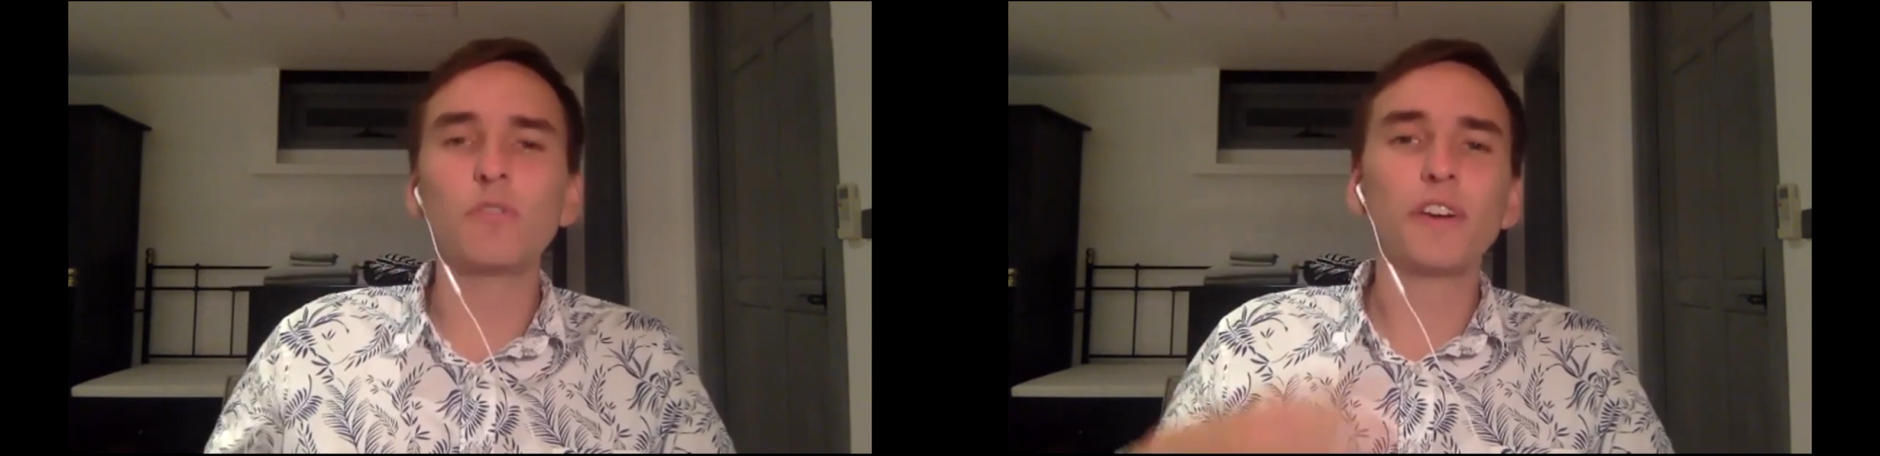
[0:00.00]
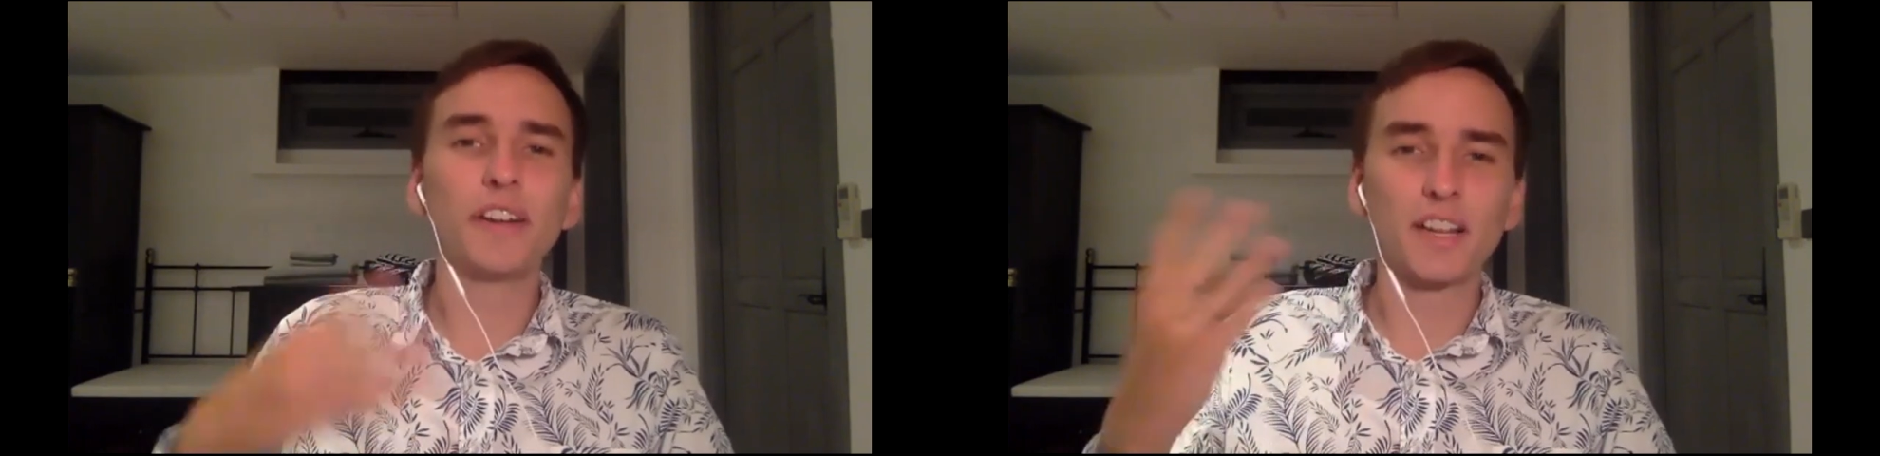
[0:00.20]

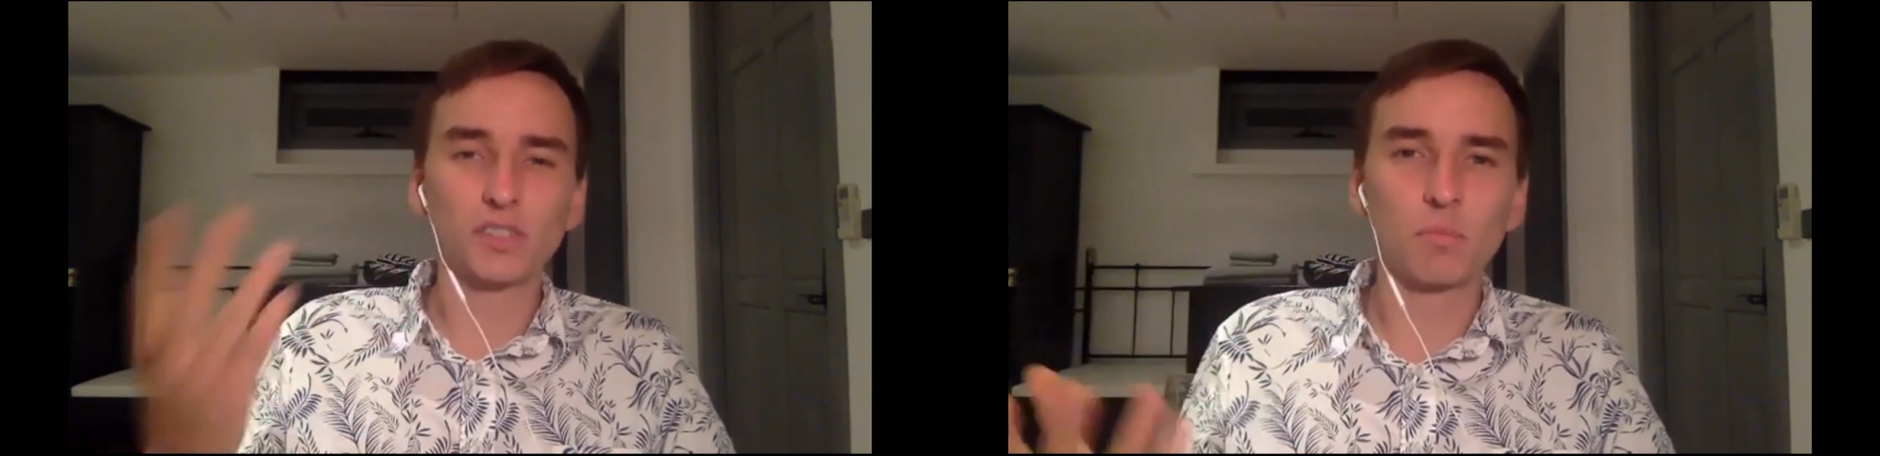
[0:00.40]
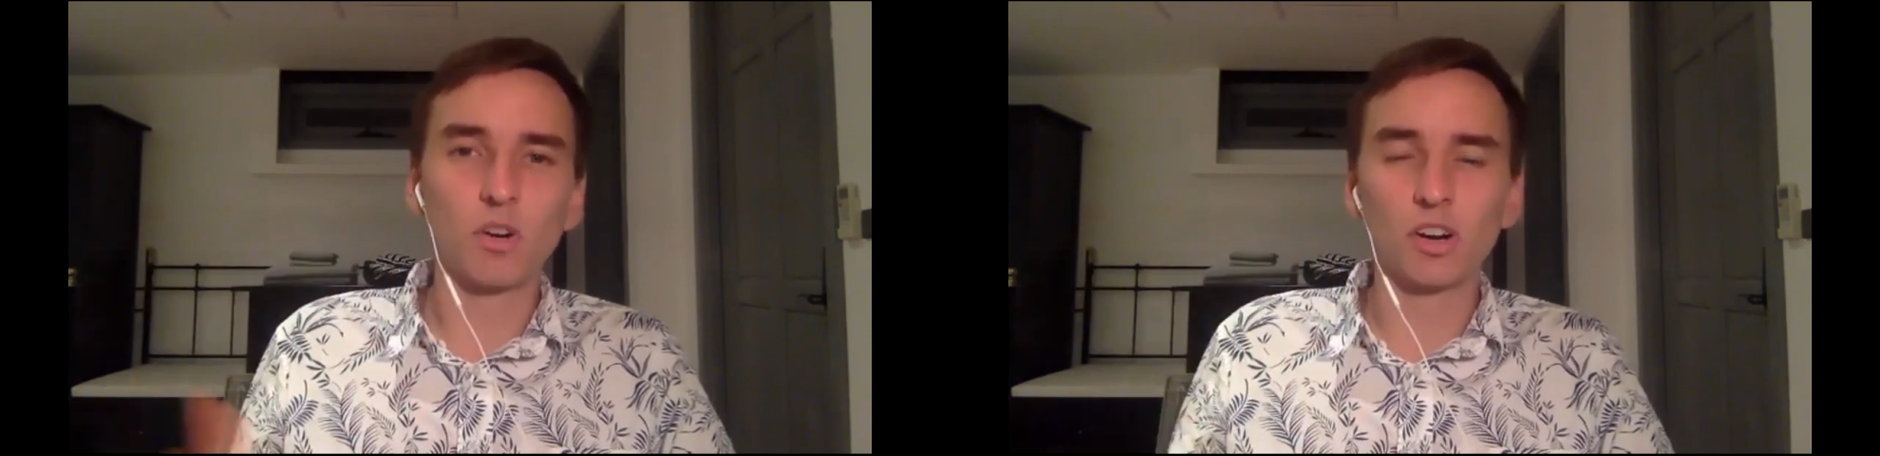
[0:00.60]
the
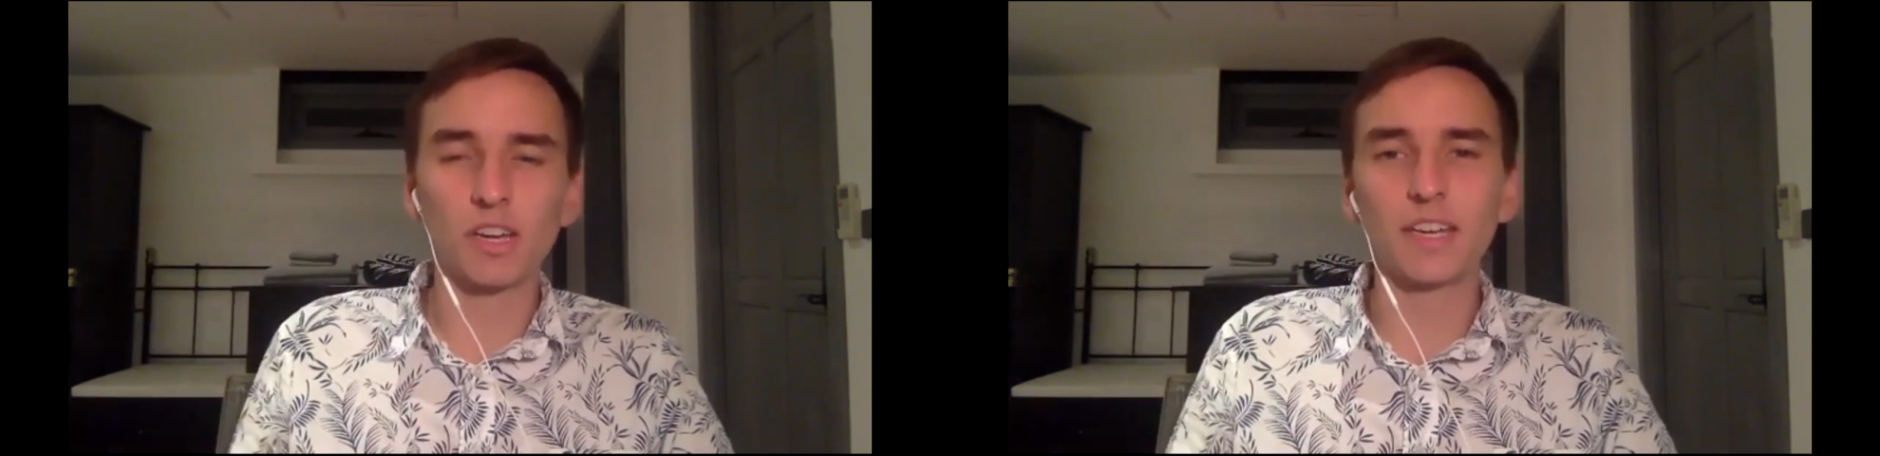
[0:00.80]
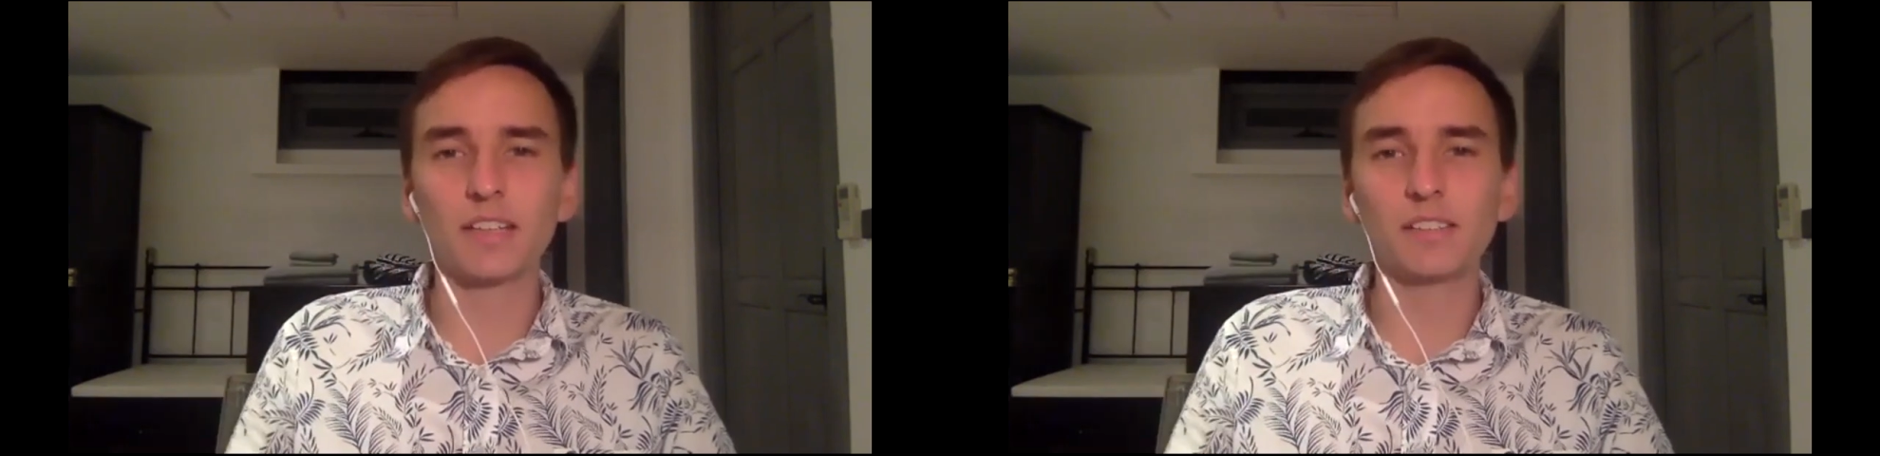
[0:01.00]
financial
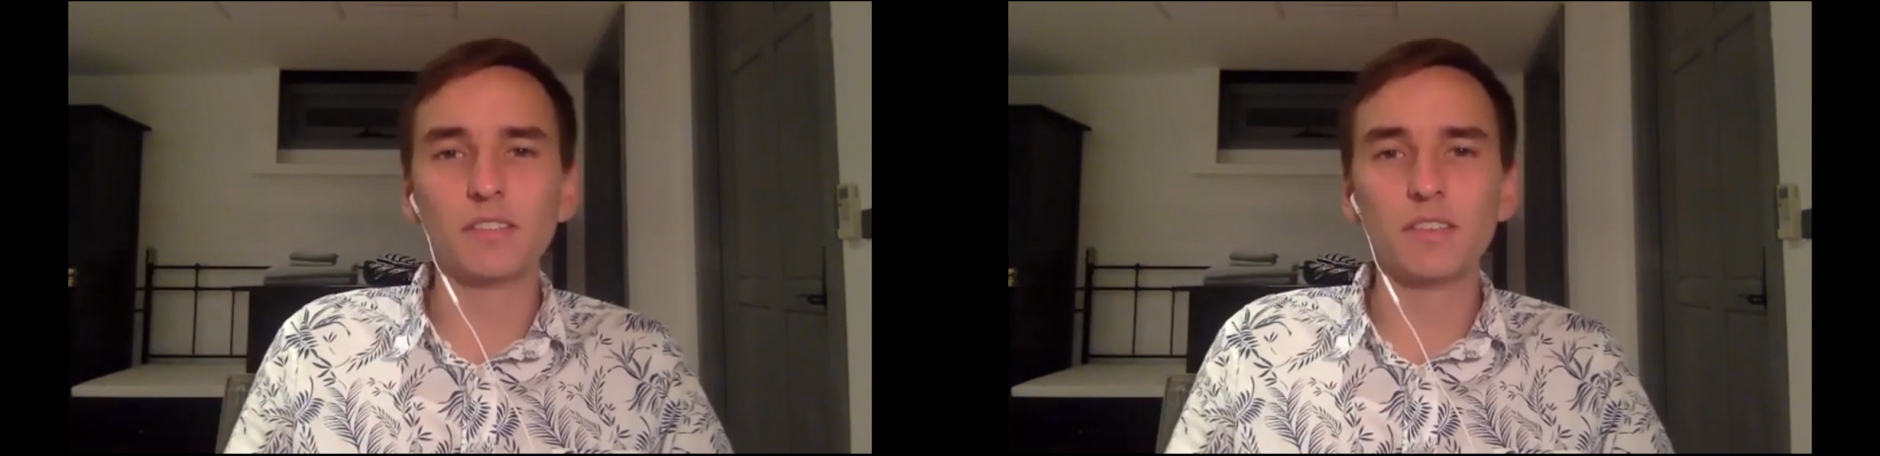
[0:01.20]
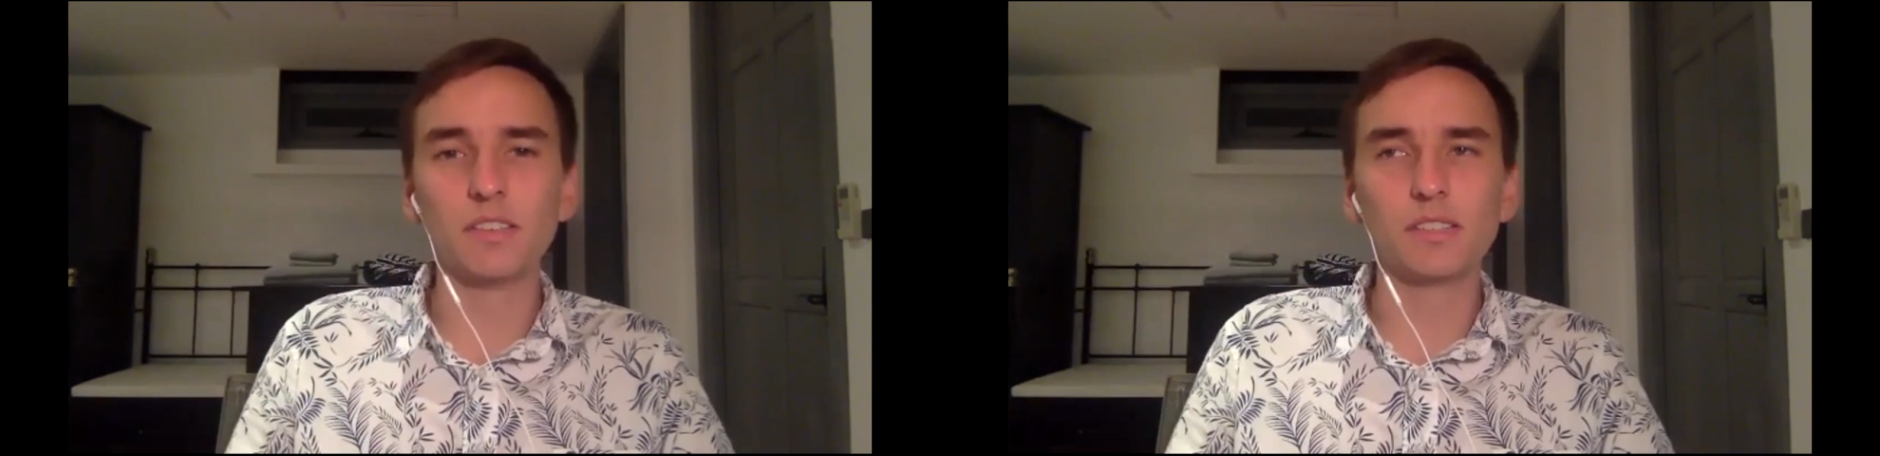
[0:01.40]
markets,
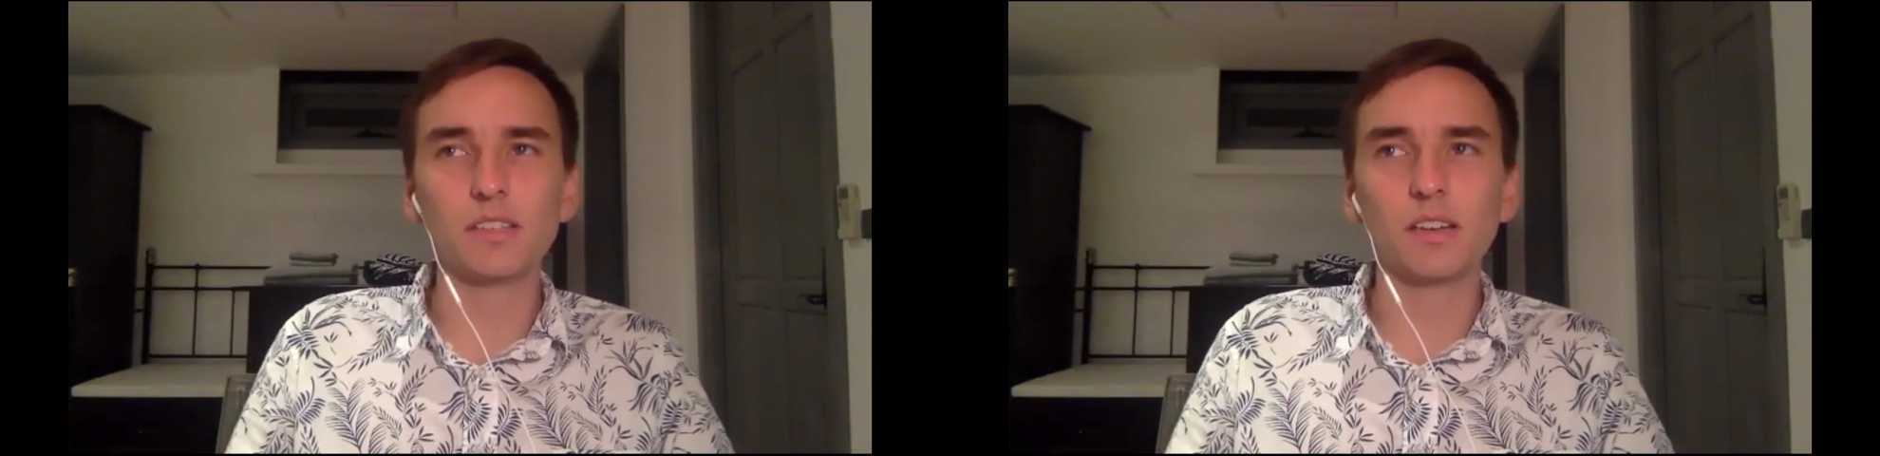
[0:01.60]
this